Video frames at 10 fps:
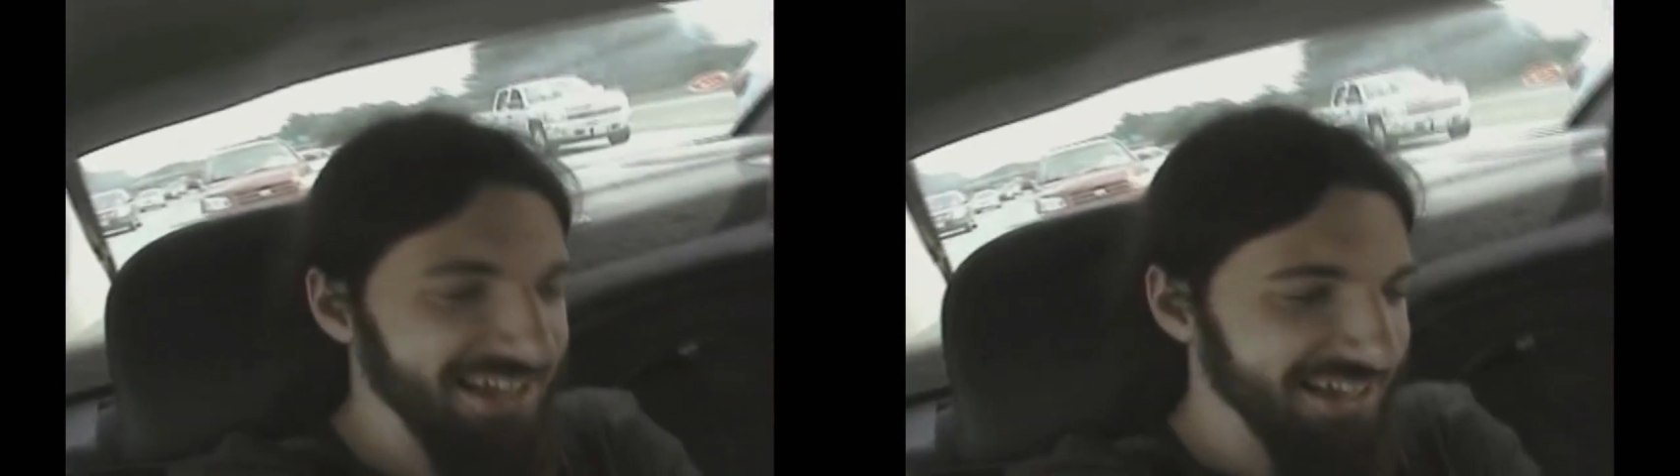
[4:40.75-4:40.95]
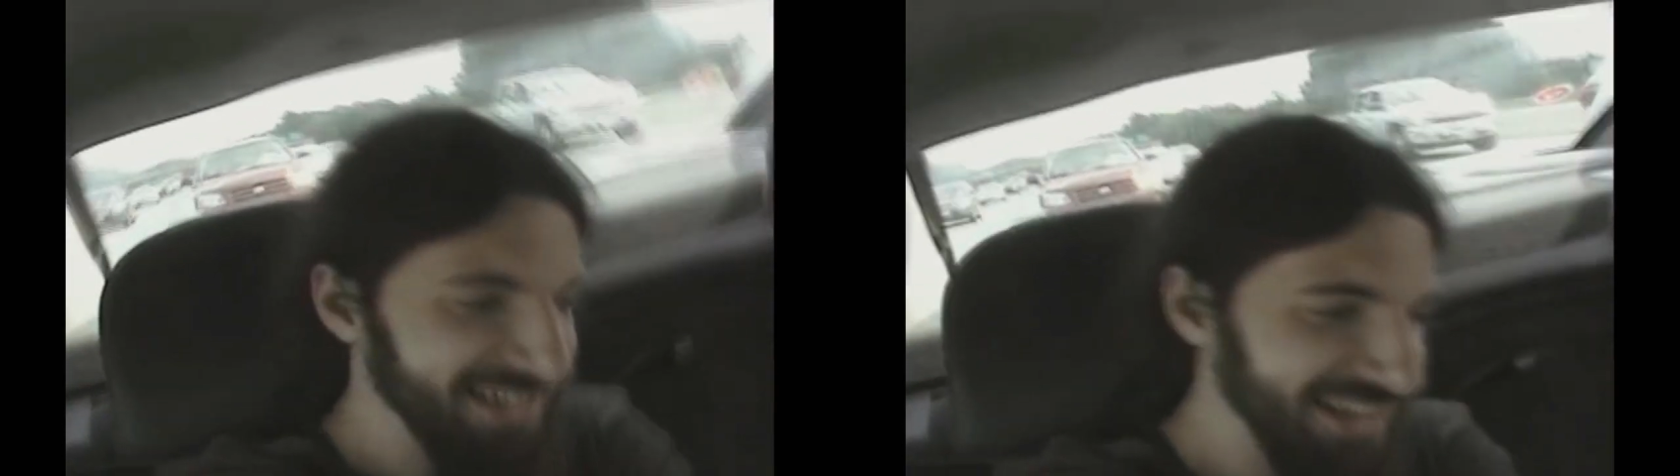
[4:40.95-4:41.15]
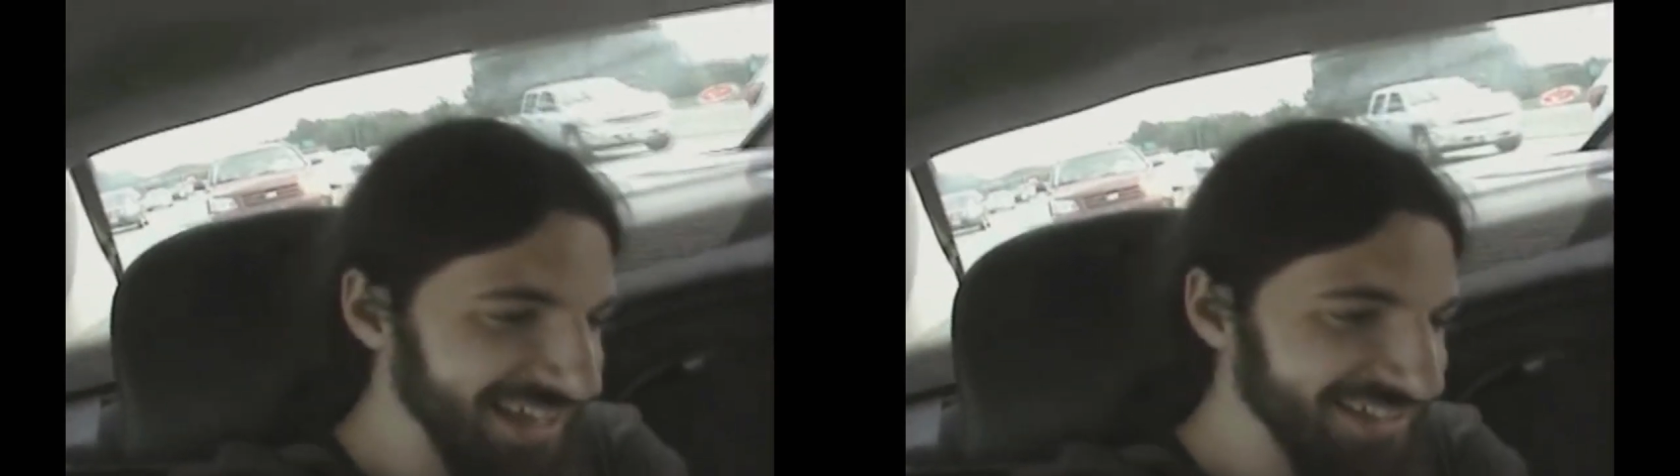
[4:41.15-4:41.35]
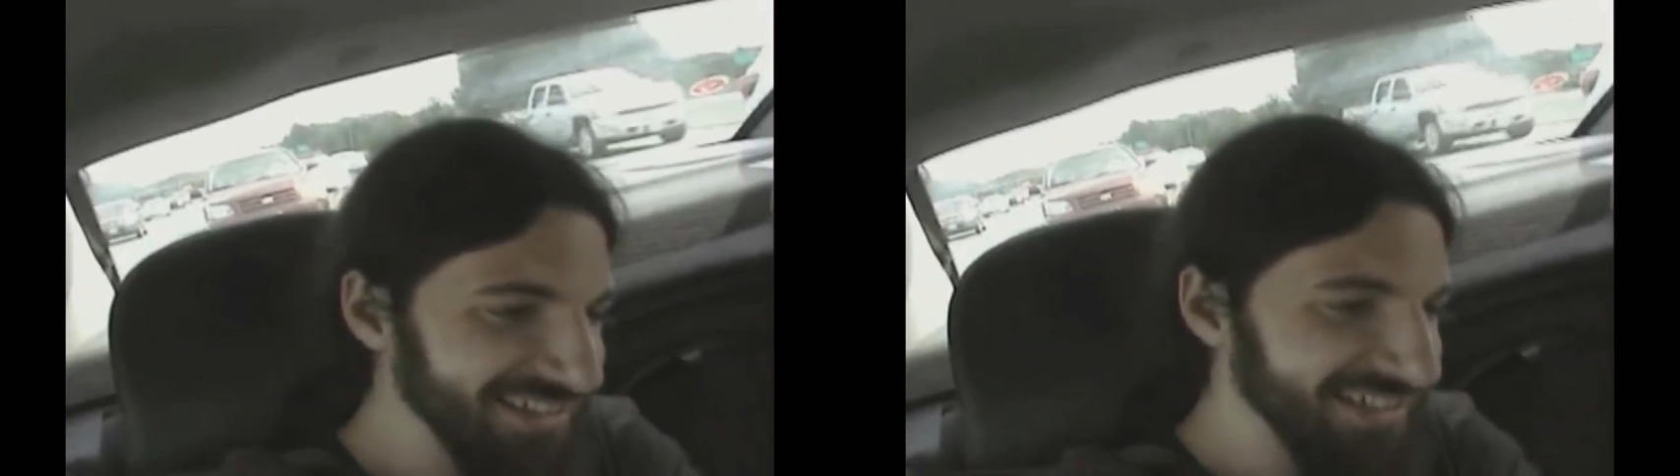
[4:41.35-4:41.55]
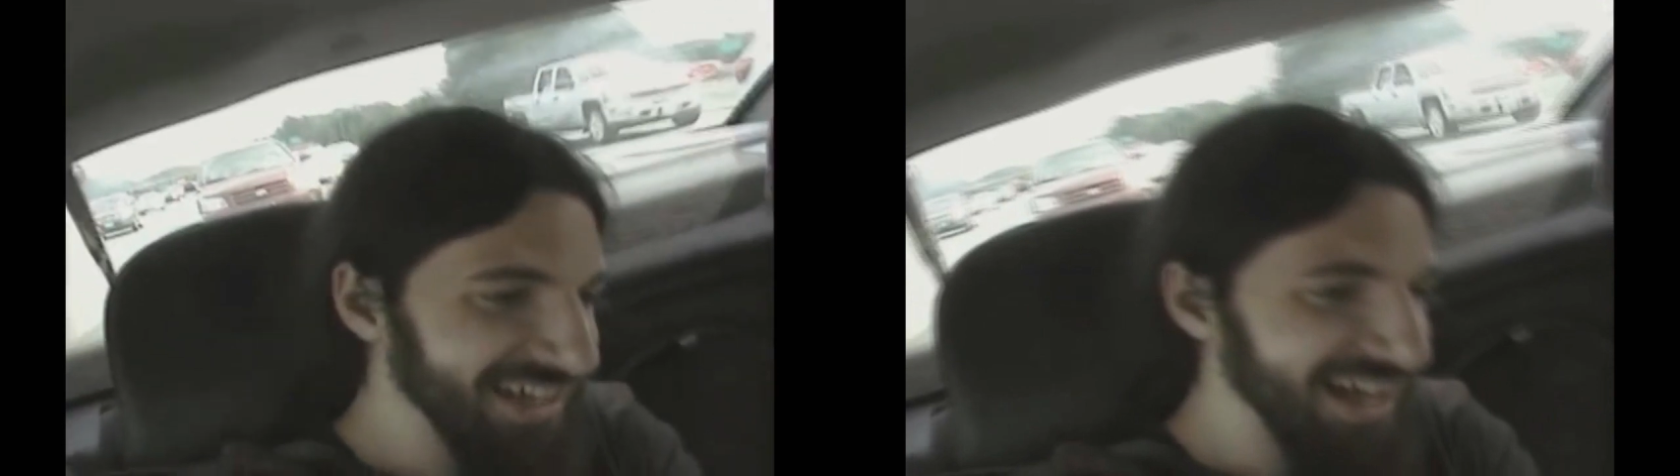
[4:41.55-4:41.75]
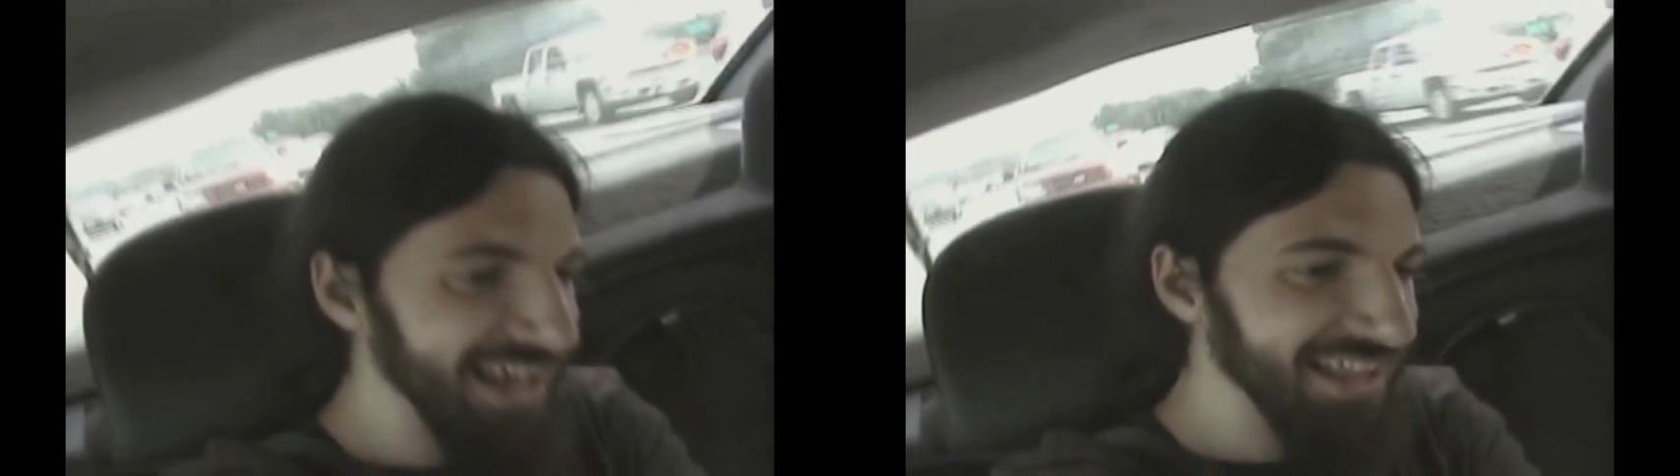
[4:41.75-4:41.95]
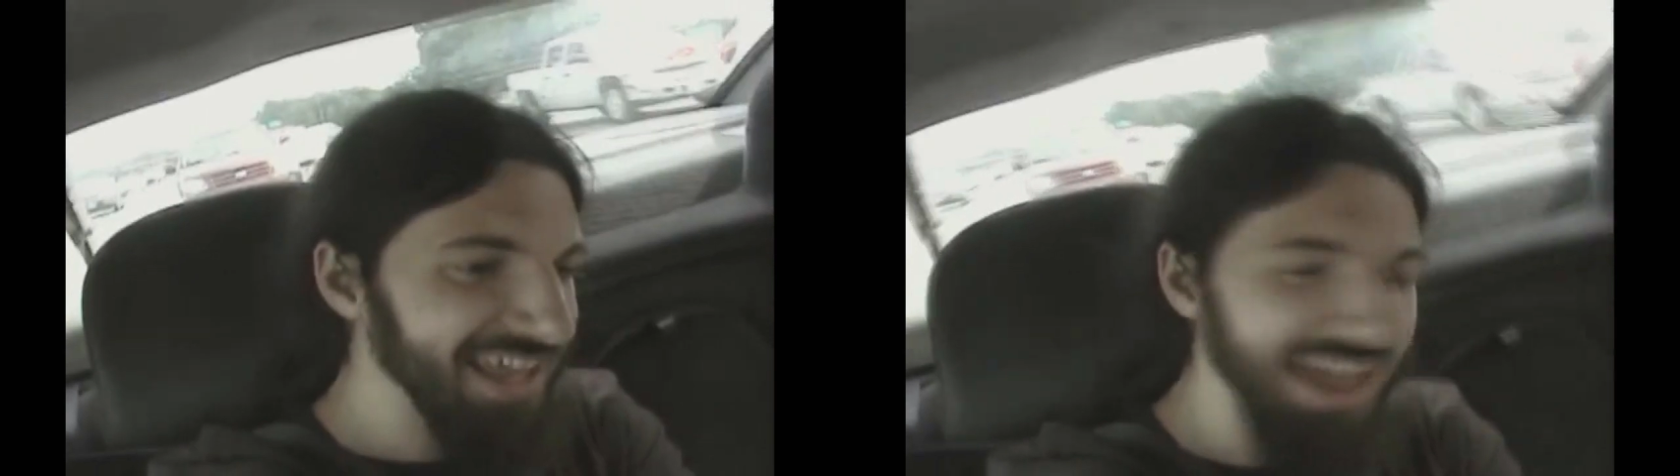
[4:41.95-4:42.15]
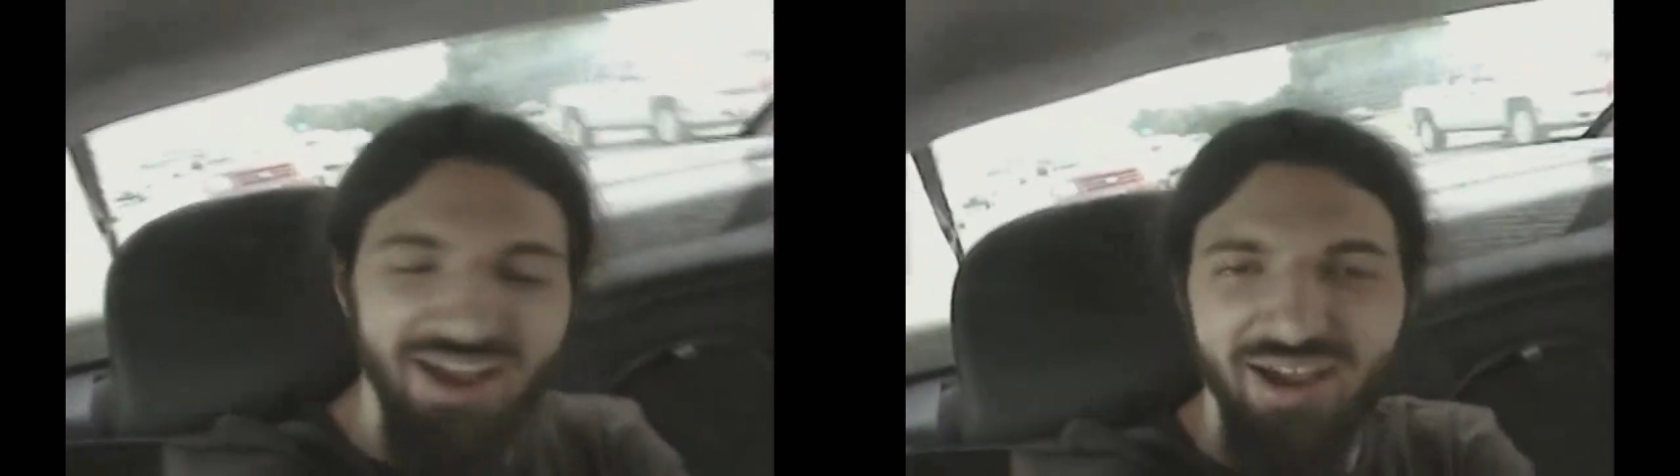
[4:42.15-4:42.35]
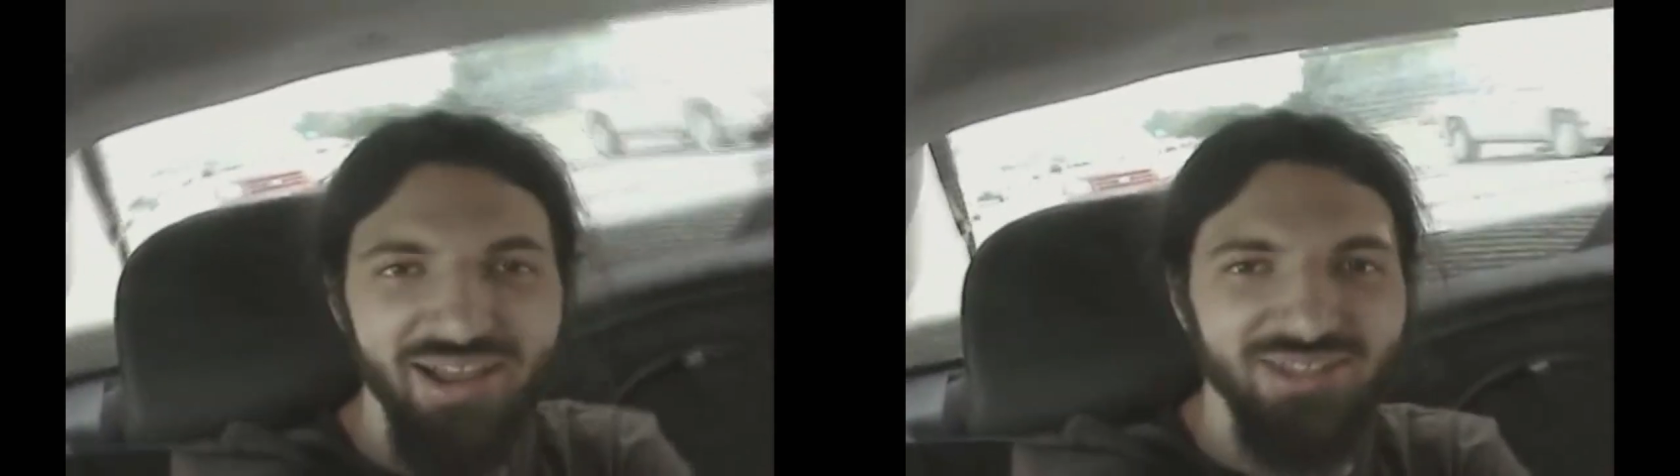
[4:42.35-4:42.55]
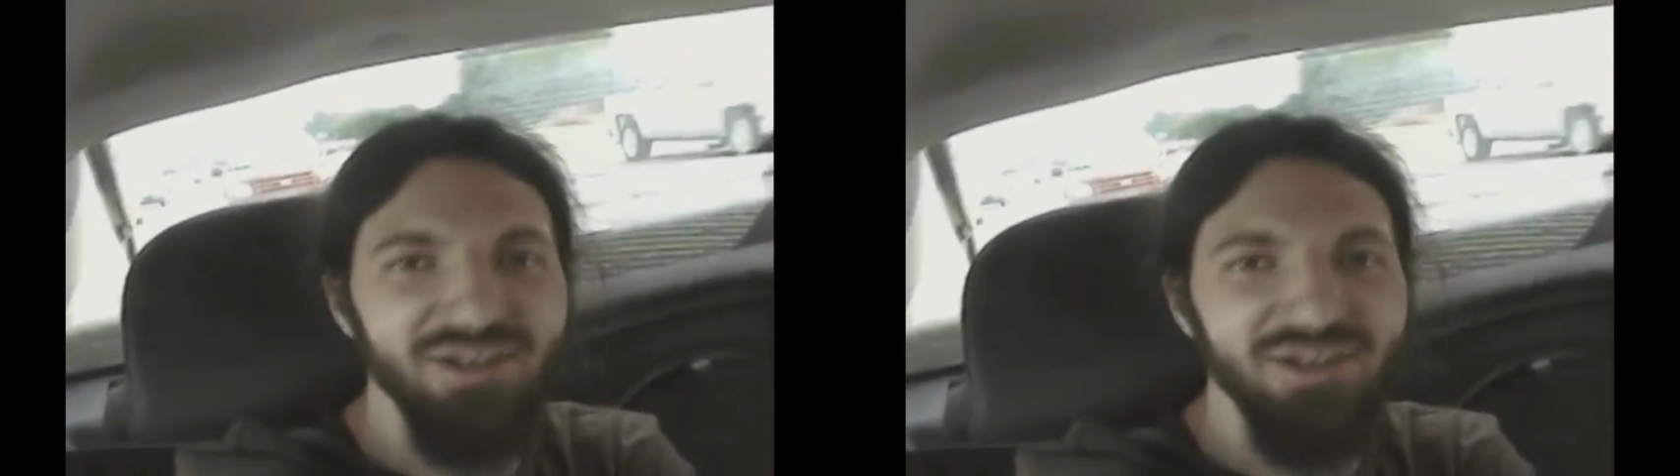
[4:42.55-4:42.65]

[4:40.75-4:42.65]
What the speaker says: Colossalcon. They're